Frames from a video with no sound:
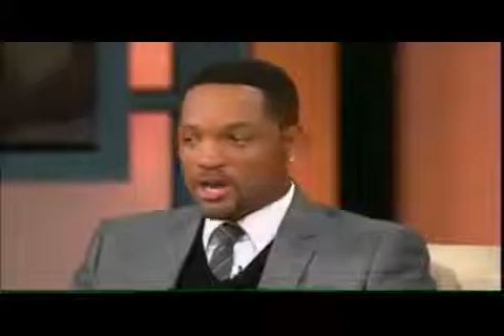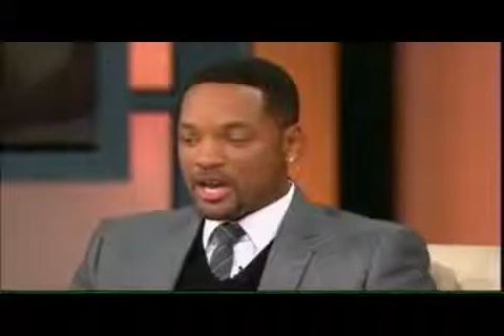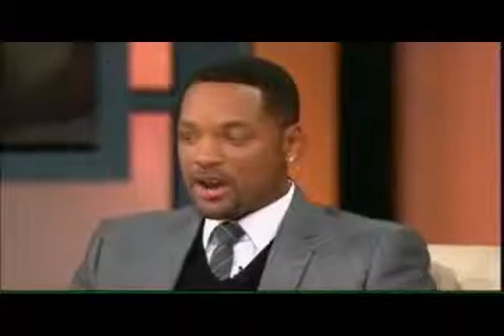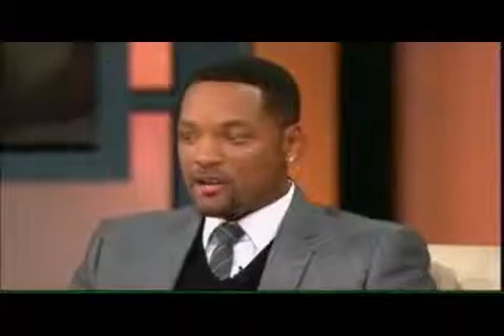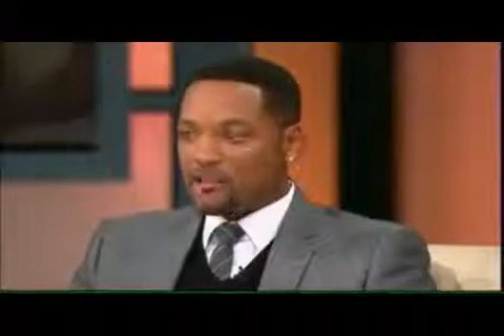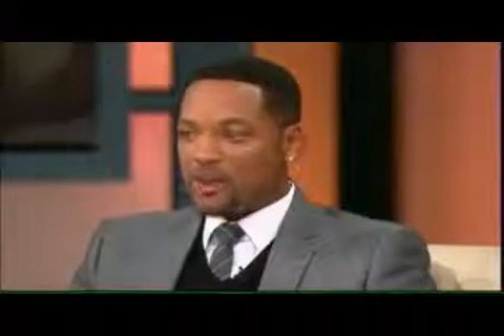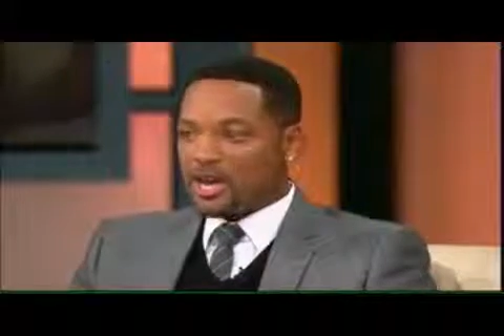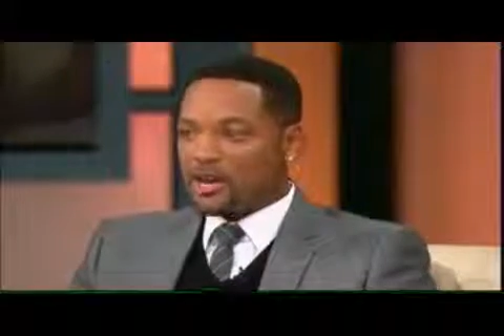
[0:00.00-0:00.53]

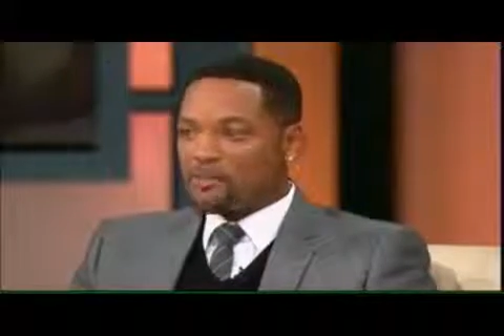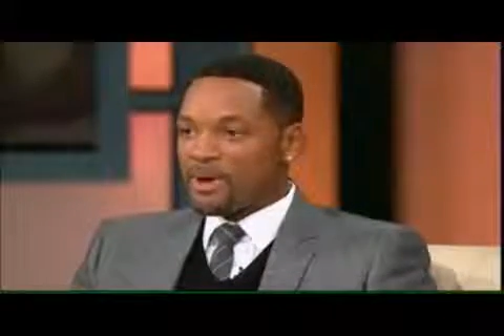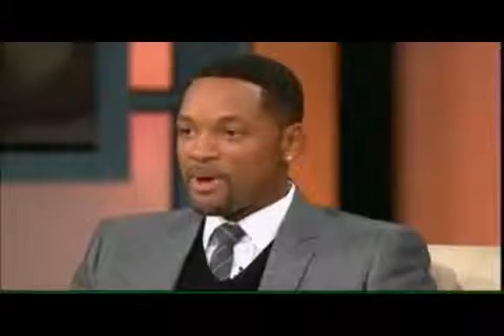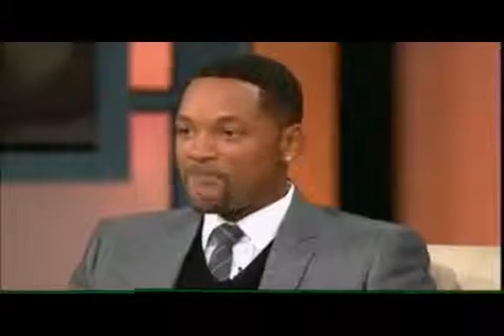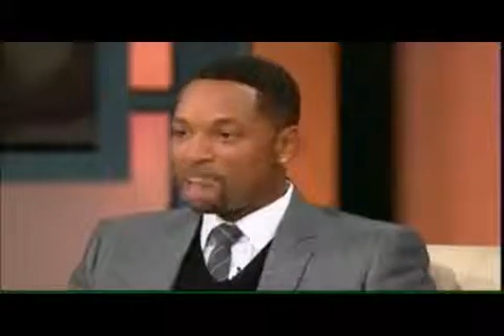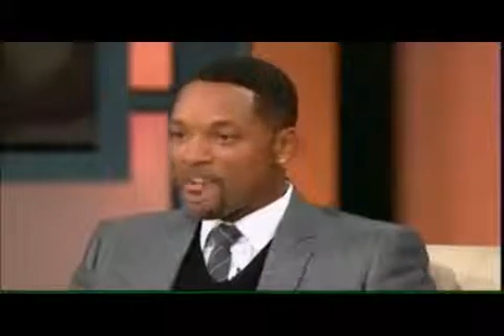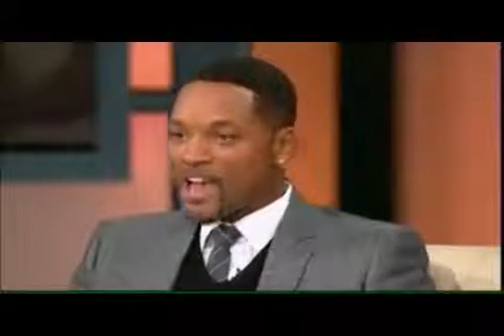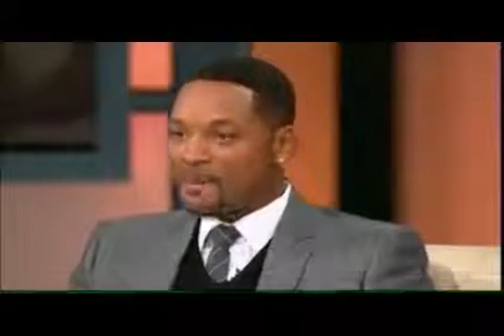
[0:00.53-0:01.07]
uh, my,
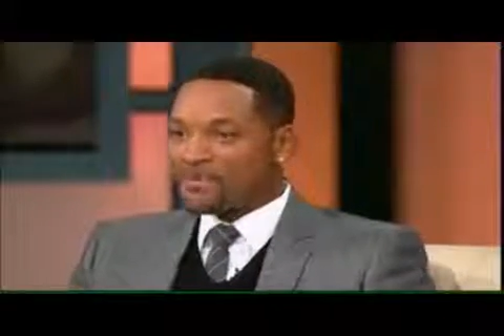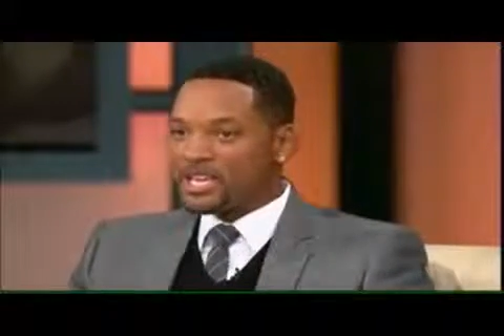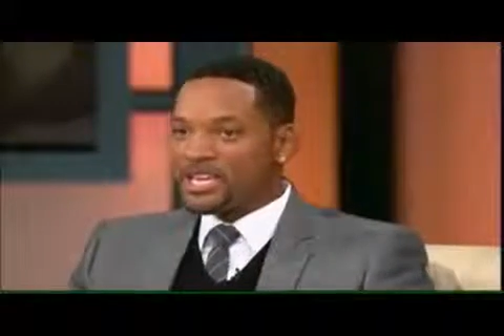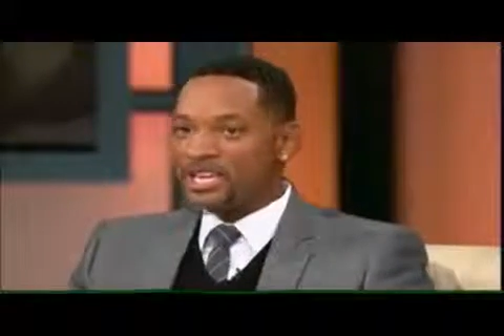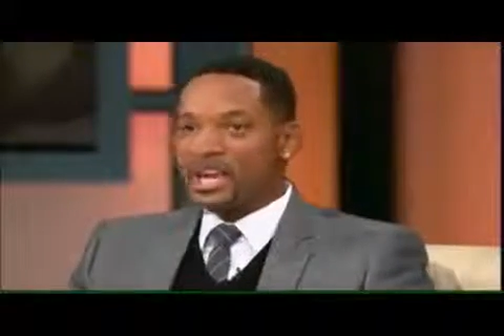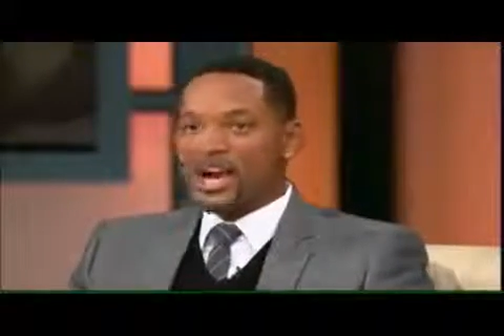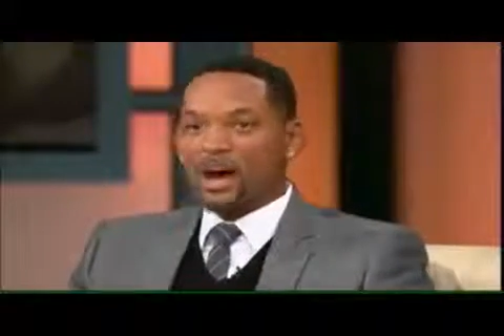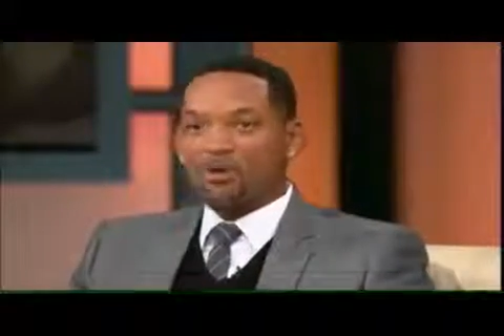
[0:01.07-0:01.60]
my
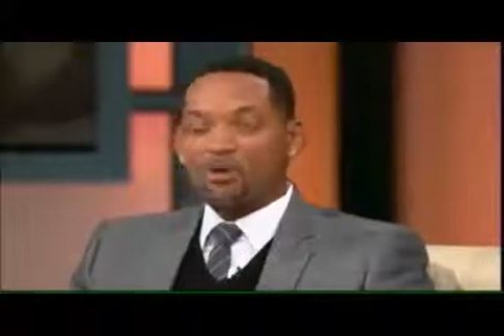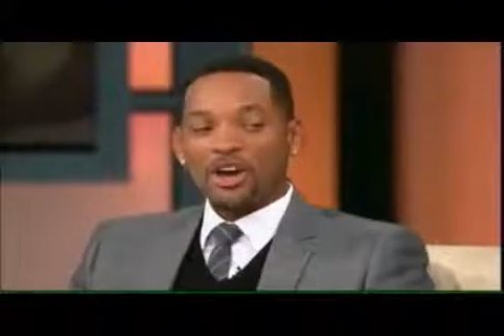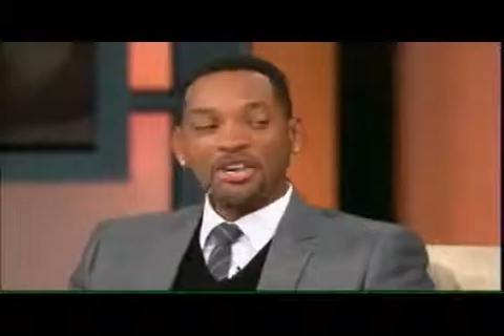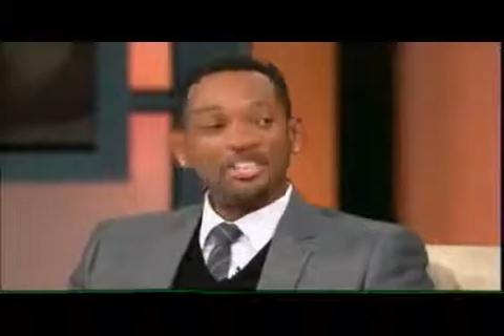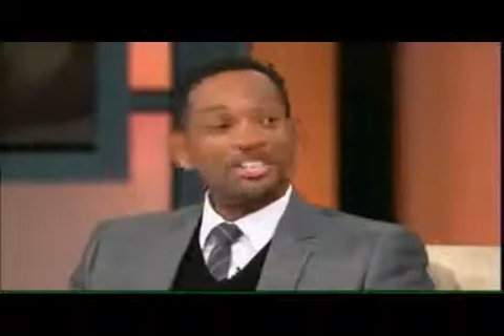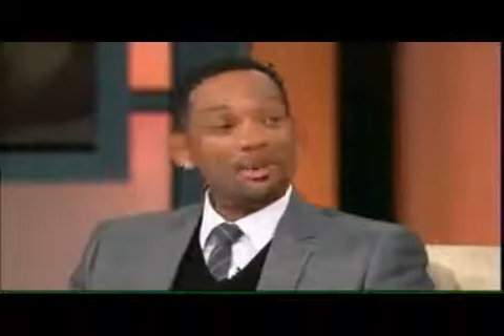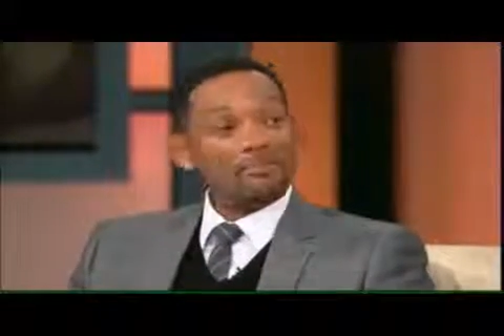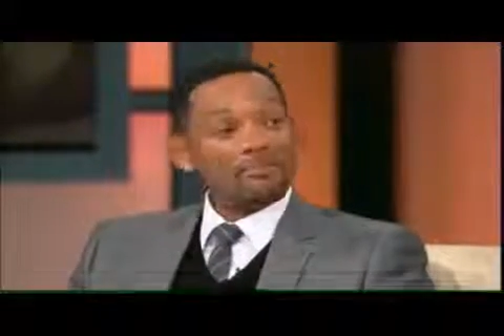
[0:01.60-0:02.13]
family, I
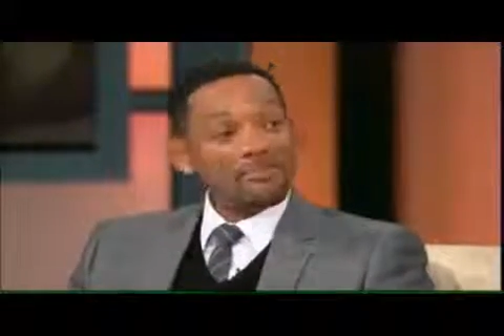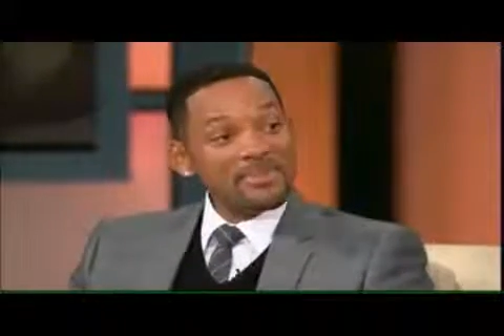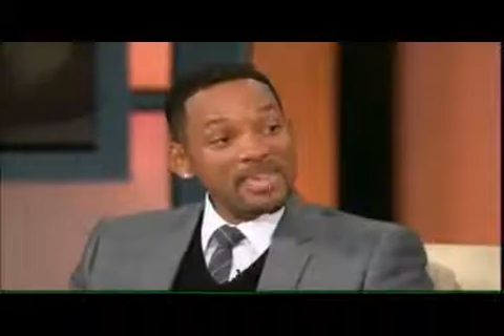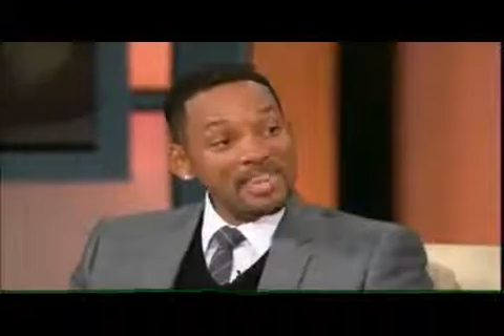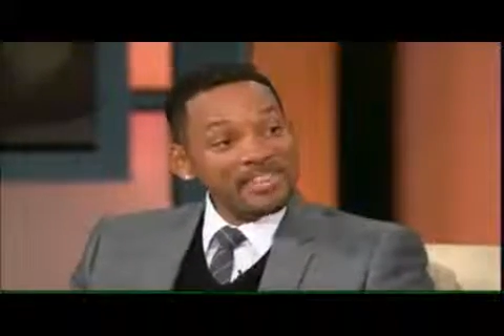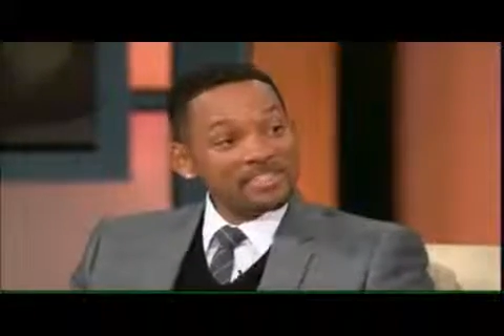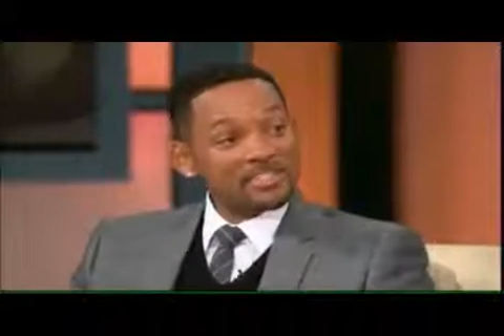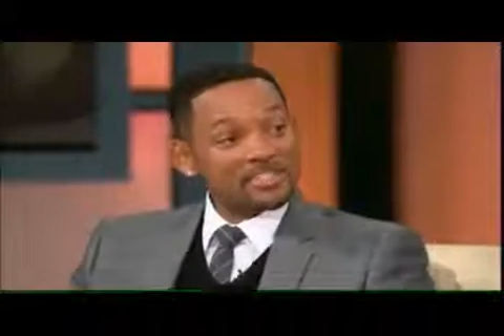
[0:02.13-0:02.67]
want it to
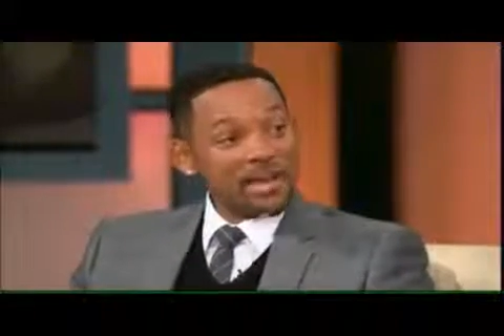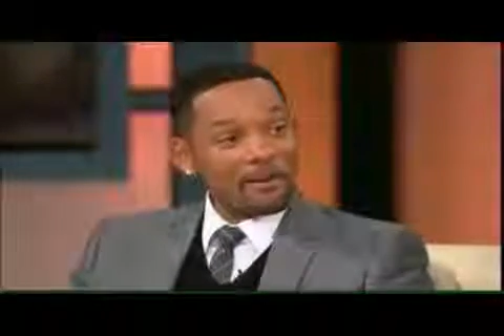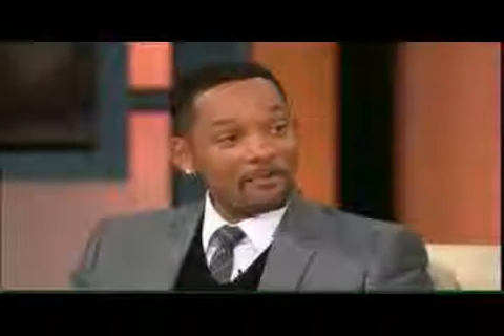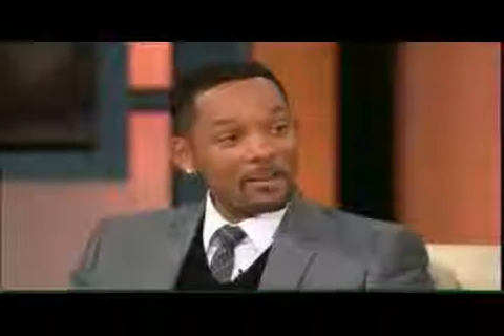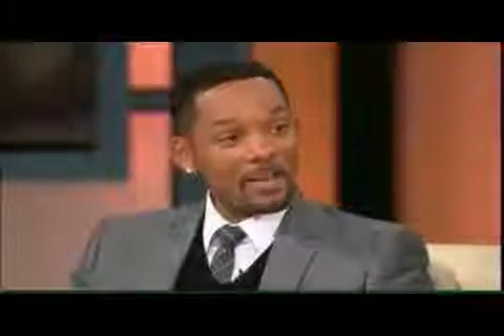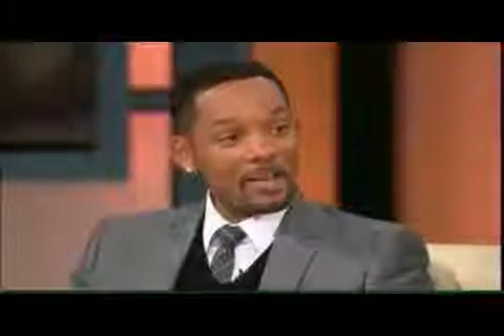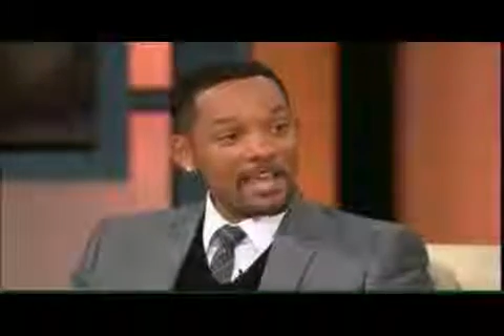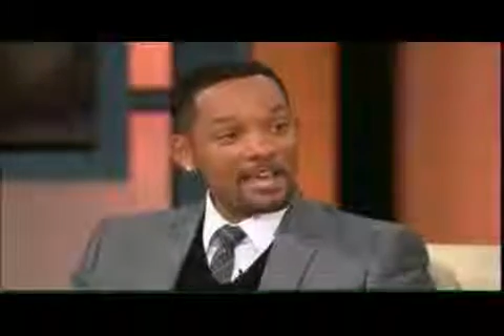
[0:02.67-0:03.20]
mean
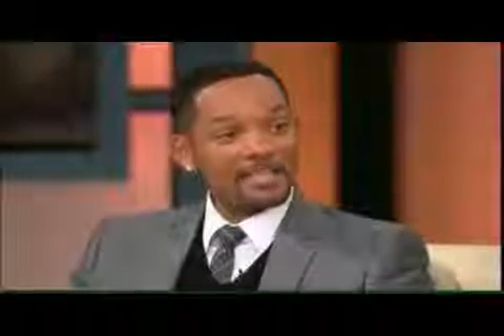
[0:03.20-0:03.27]
something.